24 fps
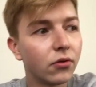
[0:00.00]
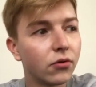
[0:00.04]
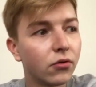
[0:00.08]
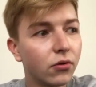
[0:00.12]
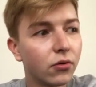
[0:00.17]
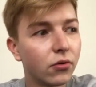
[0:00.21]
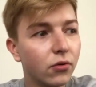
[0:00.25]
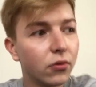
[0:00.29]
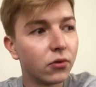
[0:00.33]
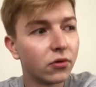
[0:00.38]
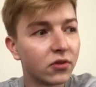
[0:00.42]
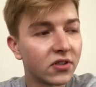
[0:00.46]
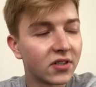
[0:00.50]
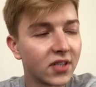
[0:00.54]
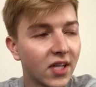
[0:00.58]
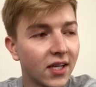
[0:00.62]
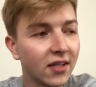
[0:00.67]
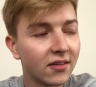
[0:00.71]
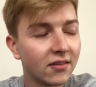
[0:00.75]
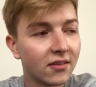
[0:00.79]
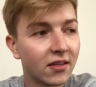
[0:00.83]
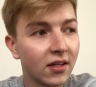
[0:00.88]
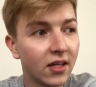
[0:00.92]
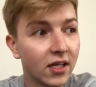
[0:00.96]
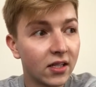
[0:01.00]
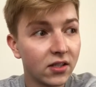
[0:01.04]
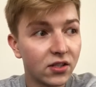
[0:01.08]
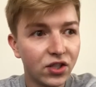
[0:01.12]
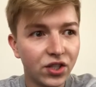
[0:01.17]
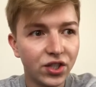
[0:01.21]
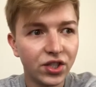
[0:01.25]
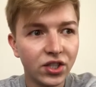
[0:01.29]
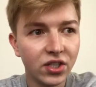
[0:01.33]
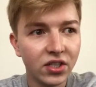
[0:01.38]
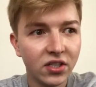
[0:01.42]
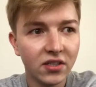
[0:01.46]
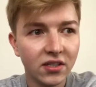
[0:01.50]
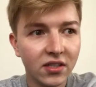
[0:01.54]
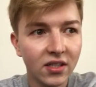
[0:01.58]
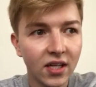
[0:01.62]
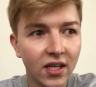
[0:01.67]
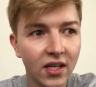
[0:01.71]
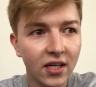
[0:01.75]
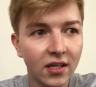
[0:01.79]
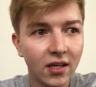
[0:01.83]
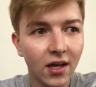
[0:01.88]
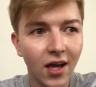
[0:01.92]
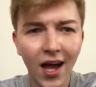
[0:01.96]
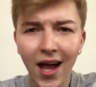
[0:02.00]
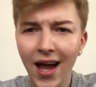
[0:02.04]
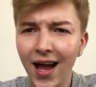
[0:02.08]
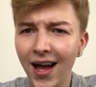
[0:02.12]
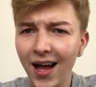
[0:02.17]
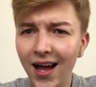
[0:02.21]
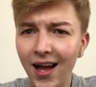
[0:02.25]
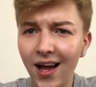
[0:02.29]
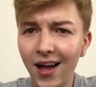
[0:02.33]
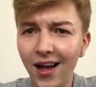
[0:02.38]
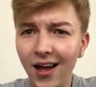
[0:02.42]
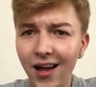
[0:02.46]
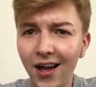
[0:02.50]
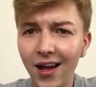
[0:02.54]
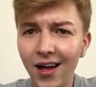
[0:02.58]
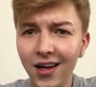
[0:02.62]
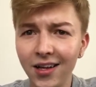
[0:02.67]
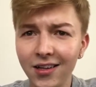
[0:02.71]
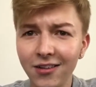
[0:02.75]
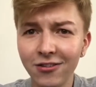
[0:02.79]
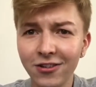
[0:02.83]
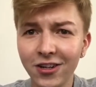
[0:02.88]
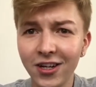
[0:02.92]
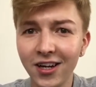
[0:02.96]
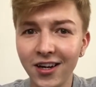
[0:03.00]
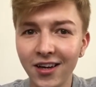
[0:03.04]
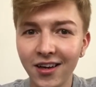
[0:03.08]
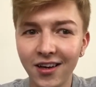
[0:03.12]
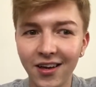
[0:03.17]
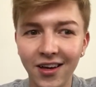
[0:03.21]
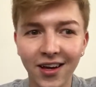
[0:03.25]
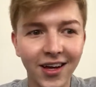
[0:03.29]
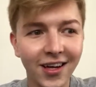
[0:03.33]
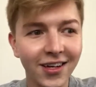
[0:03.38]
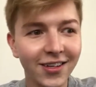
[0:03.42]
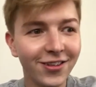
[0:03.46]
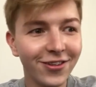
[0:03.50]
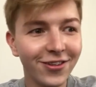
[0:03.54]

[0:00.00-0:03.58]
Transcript: looks nice. And she's like, I don't care